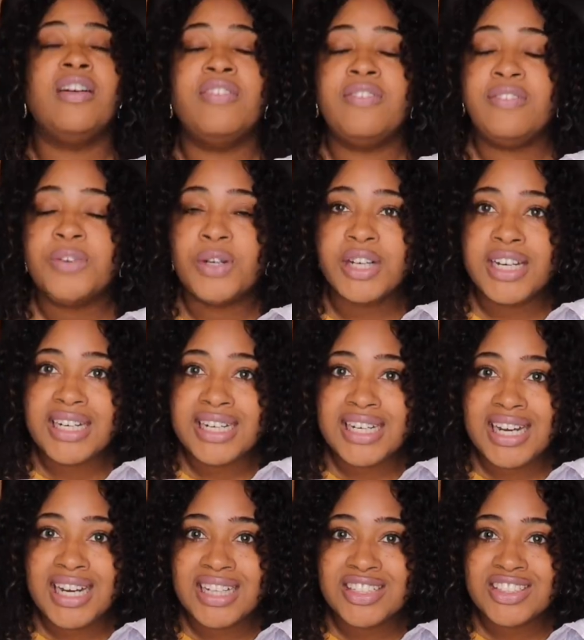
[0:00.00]

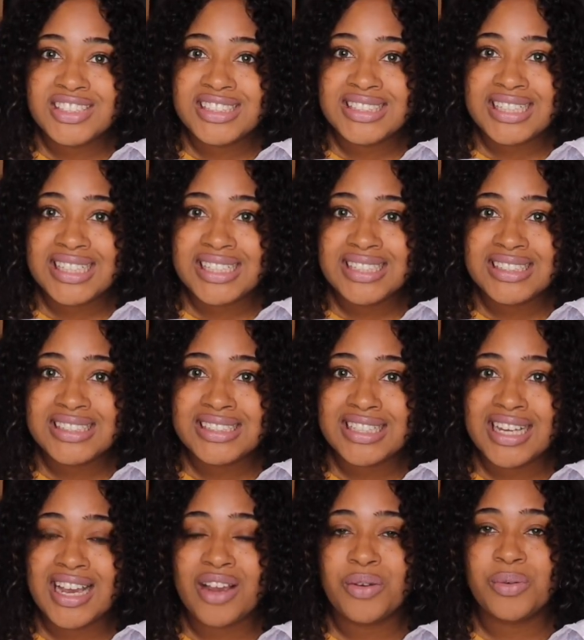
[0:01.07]
$40 sis,
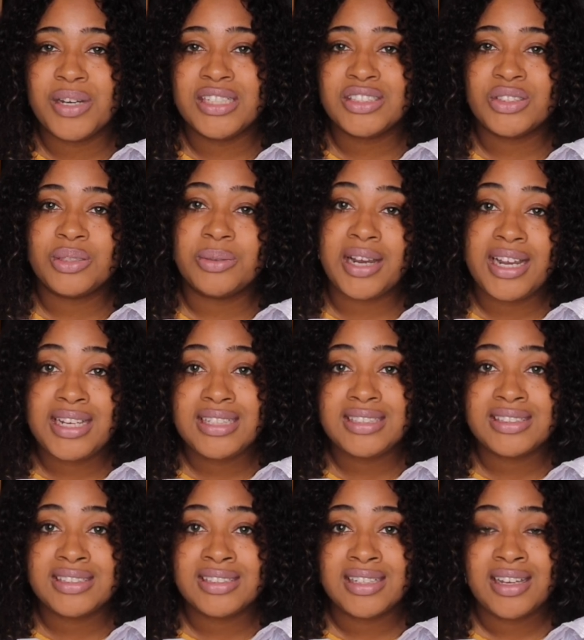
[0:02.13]
I went twice